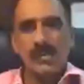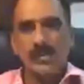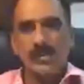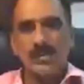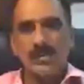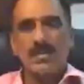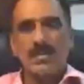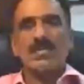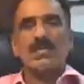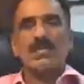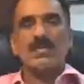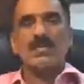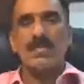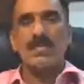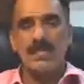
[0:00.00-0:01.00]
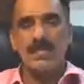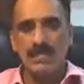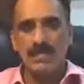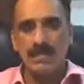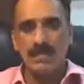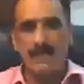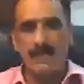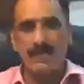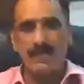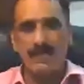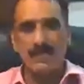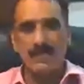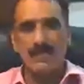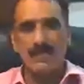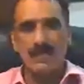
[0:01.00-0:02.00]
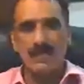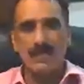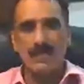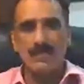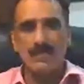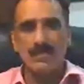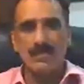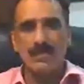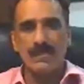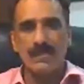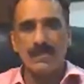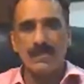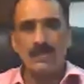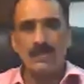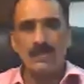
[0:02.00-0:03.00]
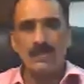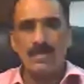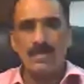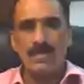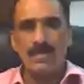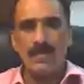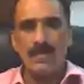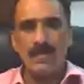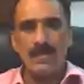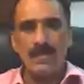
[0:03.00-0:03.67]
(not speaking)